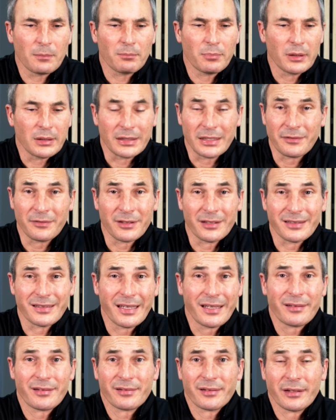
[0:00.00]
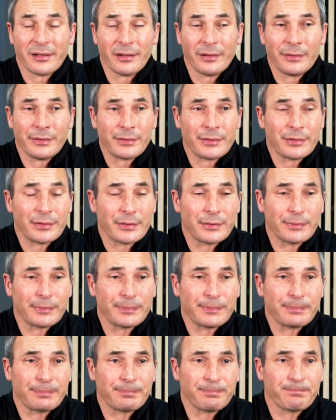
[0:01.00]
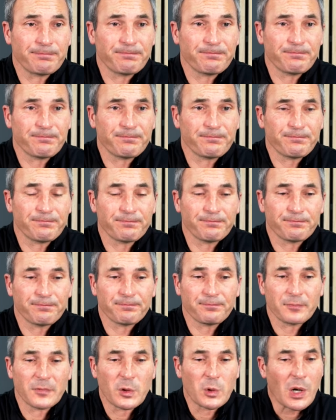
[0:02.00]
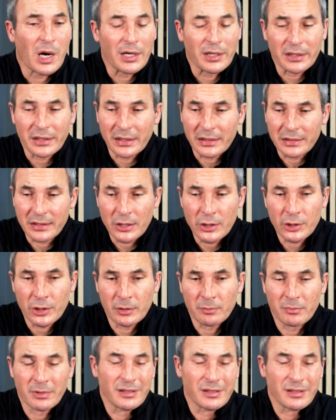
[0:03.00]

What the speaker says: been given a death sentence, chronic condition,